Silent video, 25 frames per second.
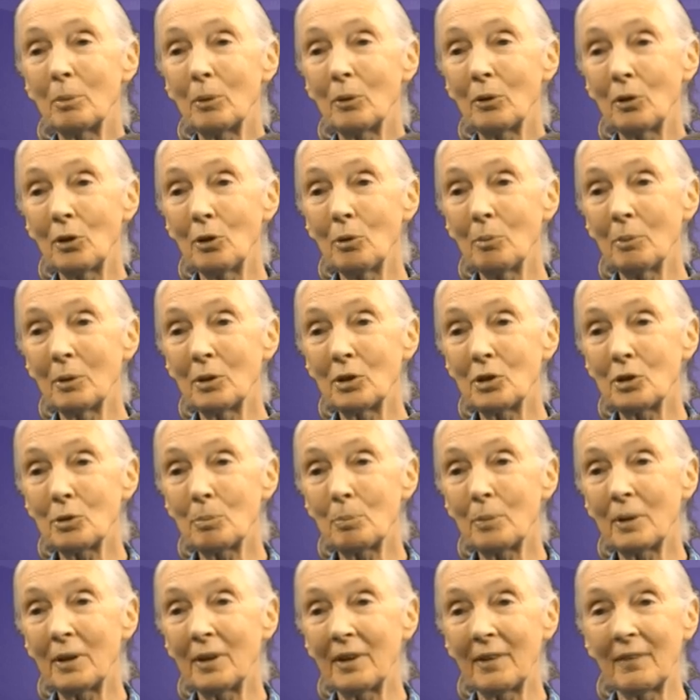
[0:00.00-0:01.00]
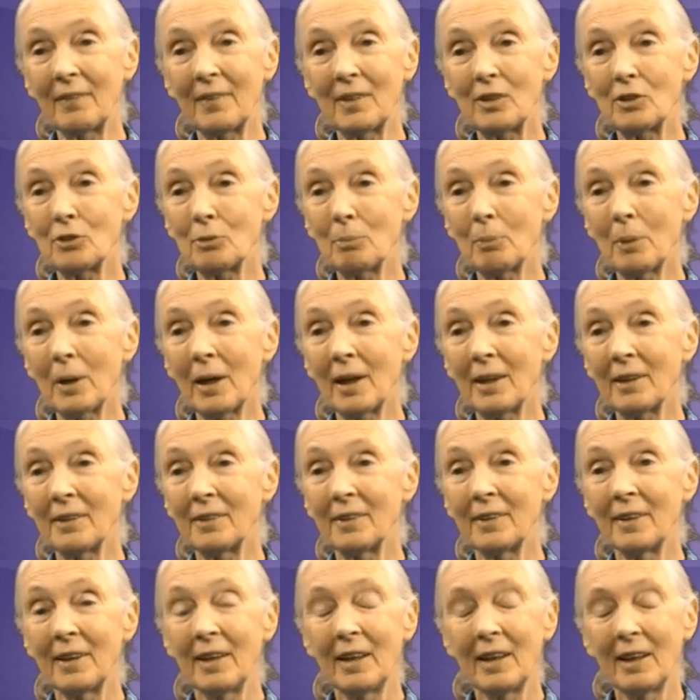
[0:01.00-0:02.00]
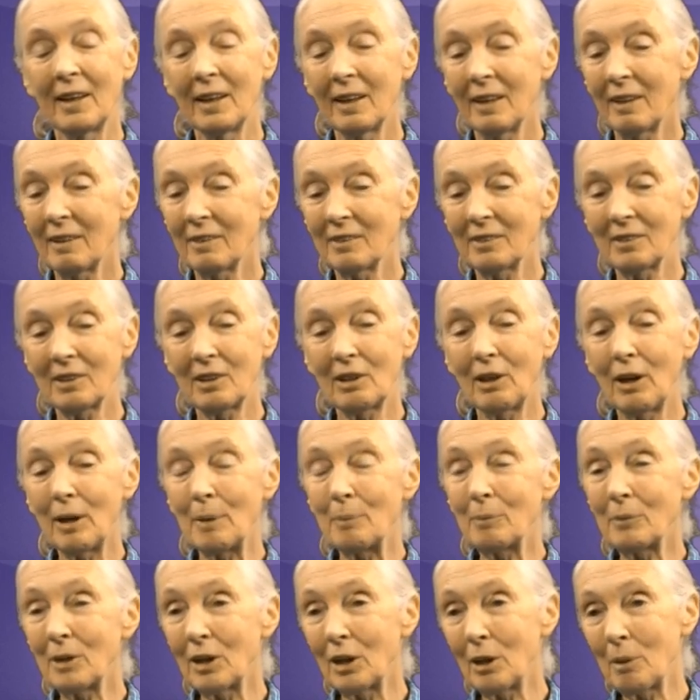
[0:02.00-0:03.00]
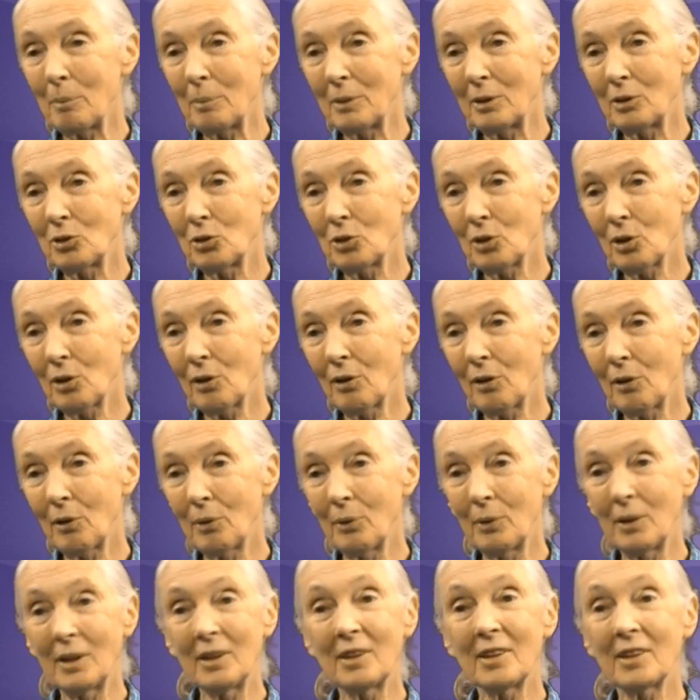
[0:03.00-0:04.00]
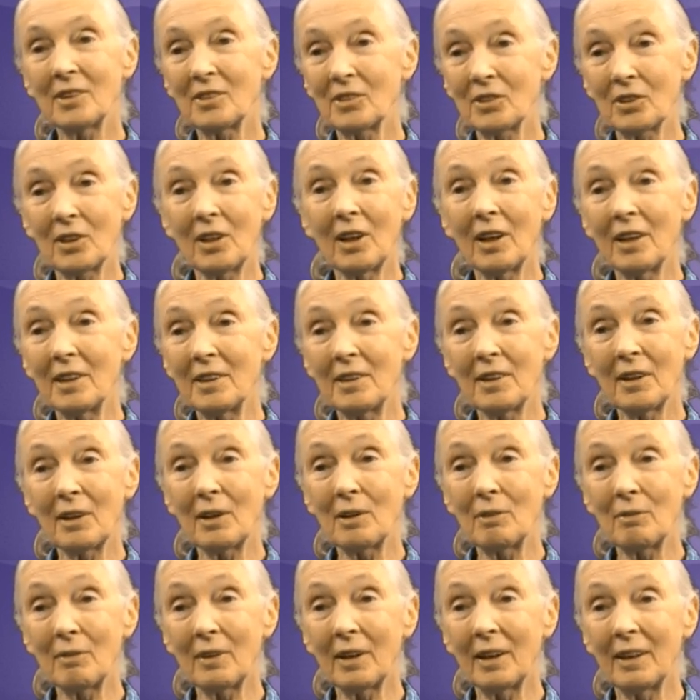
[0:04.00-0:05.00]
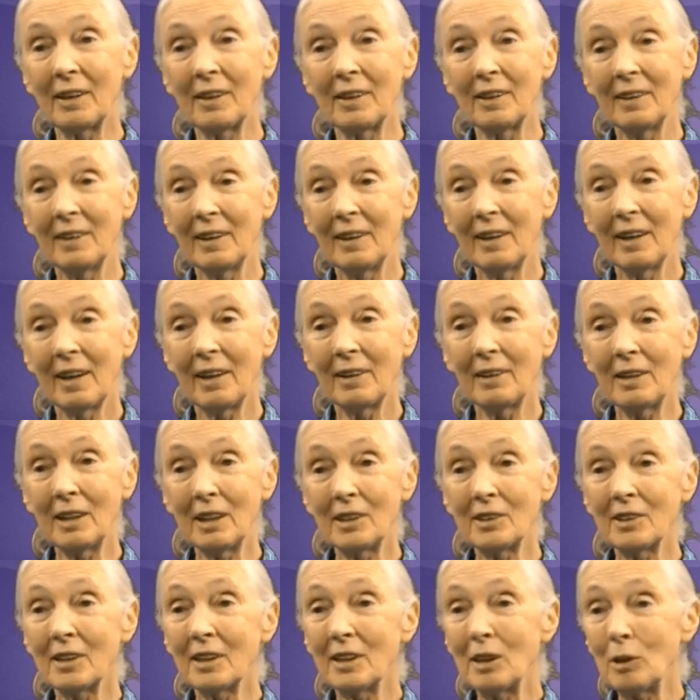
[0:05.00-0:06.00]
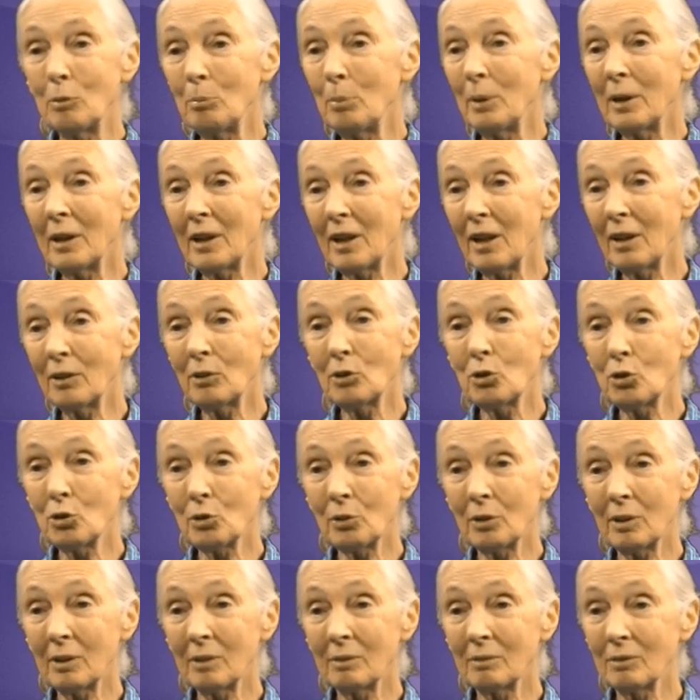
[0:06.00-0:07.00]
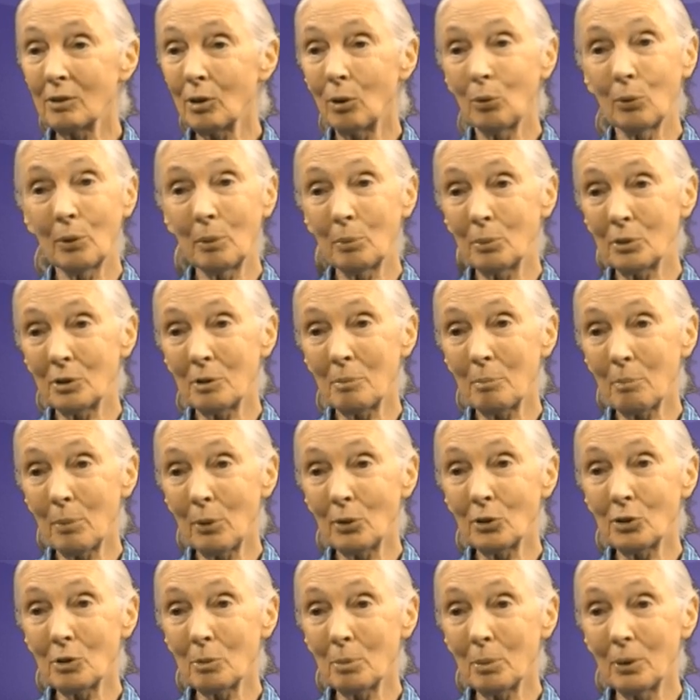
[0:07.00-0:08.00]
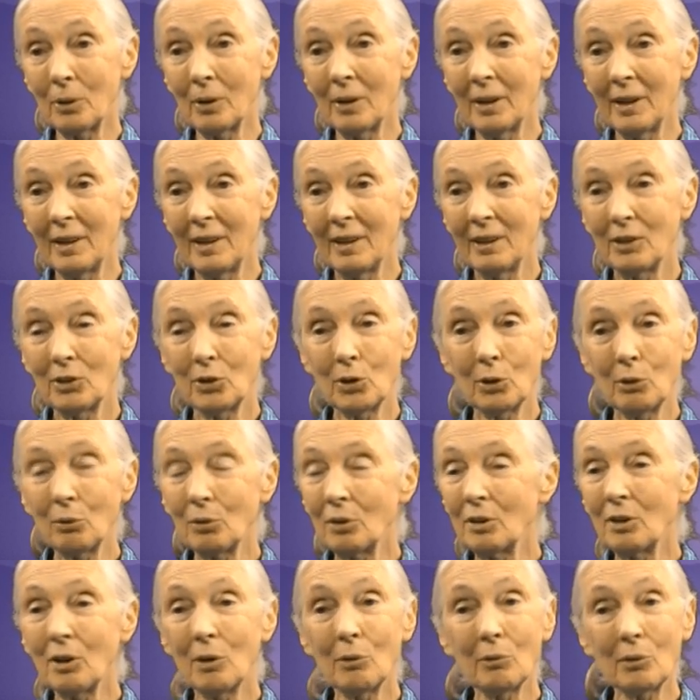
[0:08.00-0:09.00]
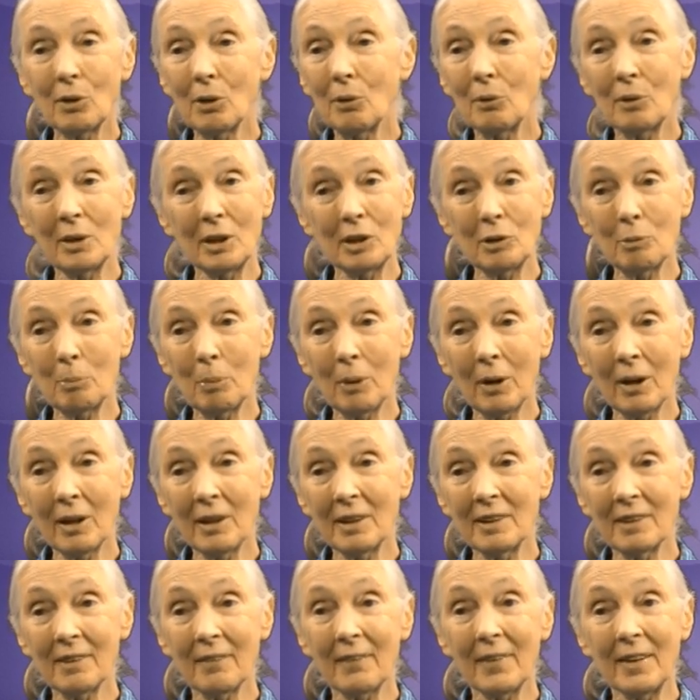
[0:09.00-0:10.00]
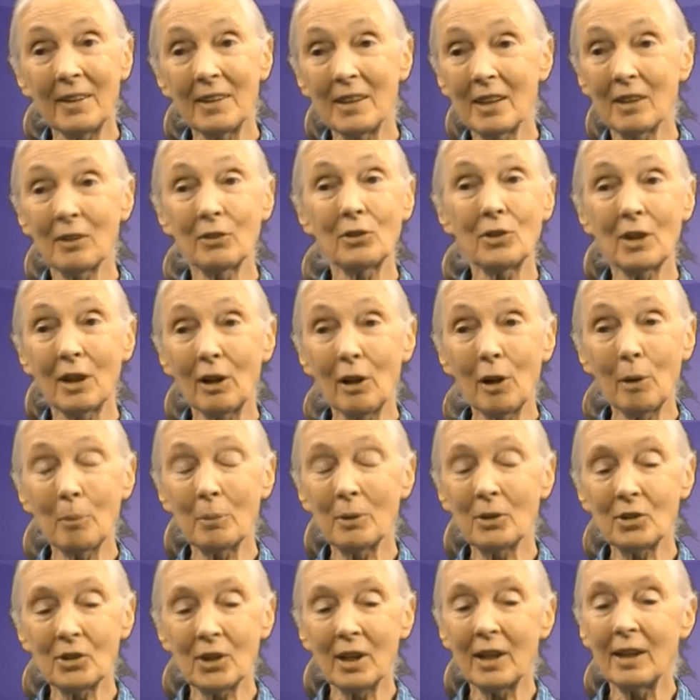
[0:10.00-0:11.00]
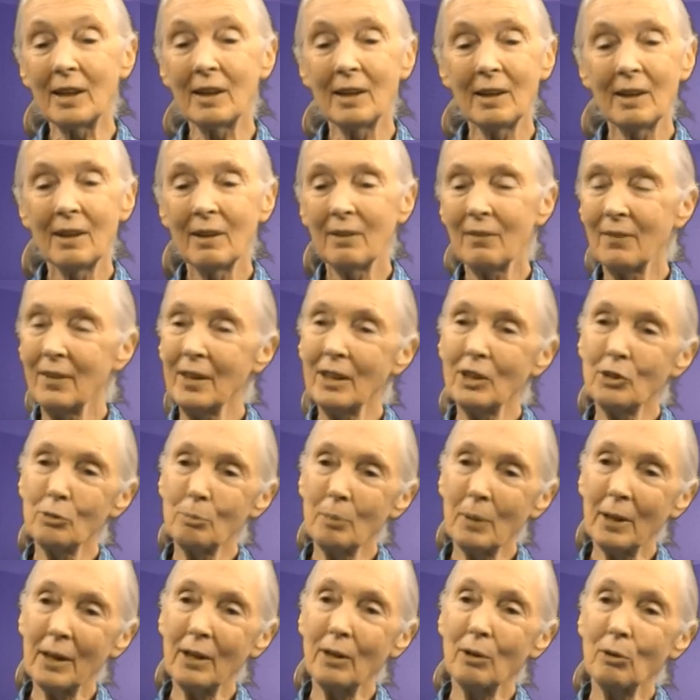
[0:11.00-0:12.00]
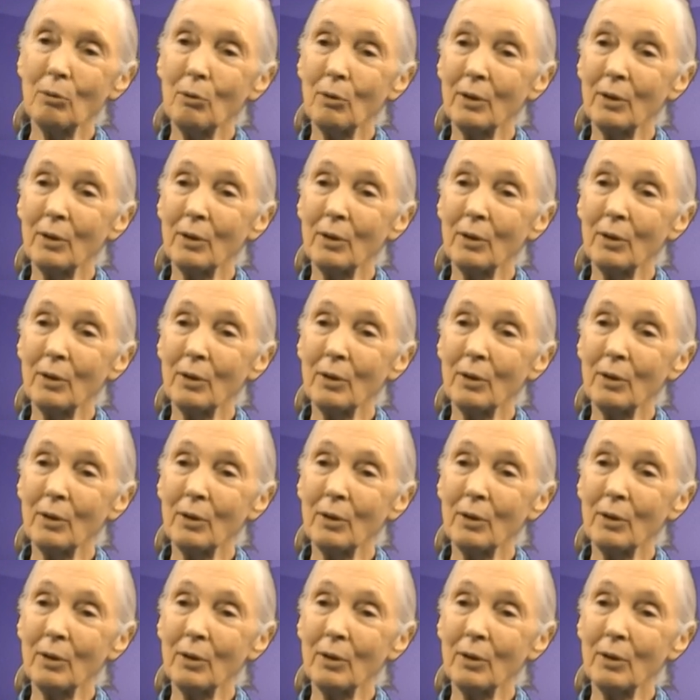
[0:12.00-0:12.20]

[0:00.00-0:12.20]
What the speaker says: human spirit. This man has climbed Kilimanjaro, he does skydiving, and he said he'd be a conjurer, told it was impossible. Children don't know he's blind, and then he'll tell them and say, things may go wrong